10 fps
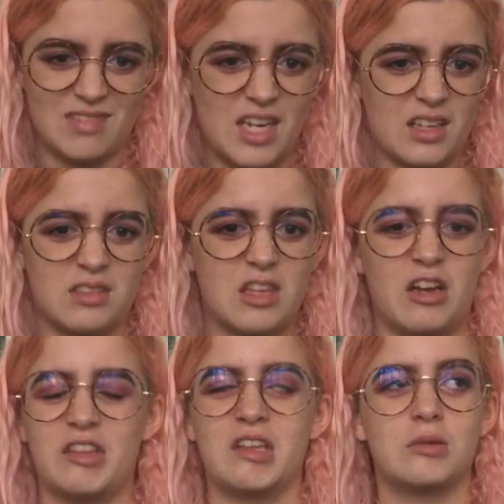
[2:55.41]
yeah,
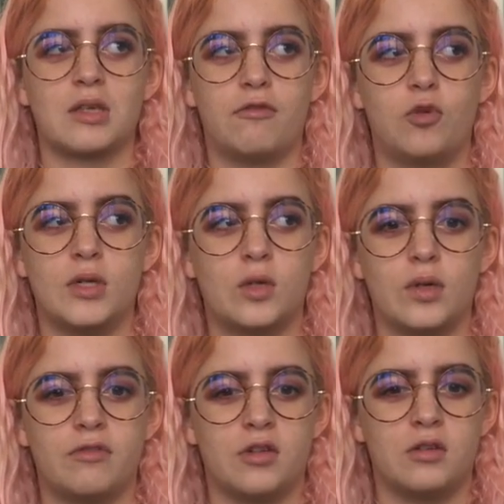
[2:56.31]
I think it was like 40
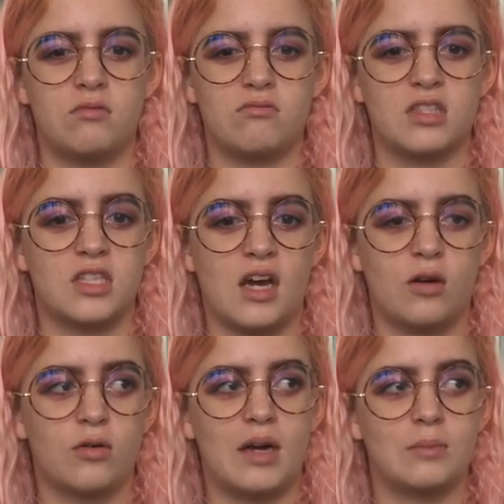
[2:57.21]
quid for the
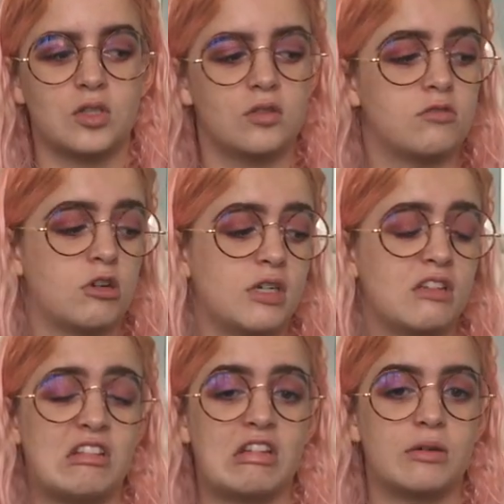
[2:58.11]
set on Amazon, so I
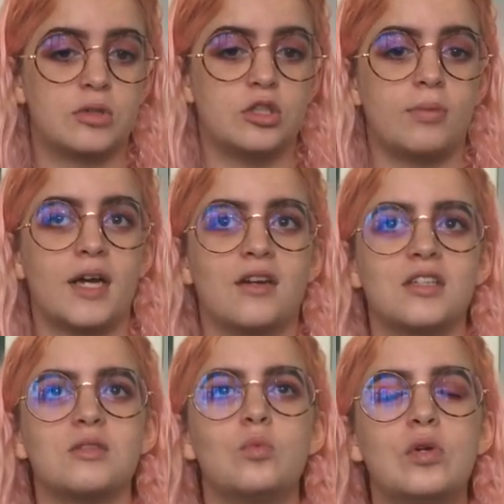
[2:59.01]
didn't think that was too bad, and
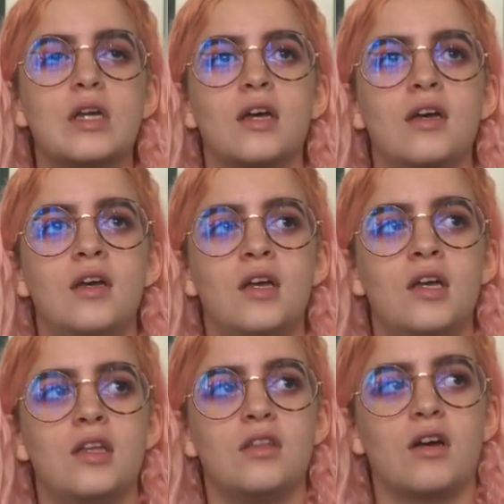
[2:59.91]
I didn't want to get
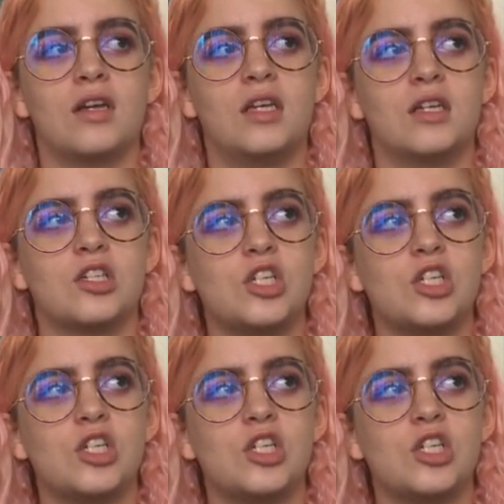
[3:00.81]
the IKEA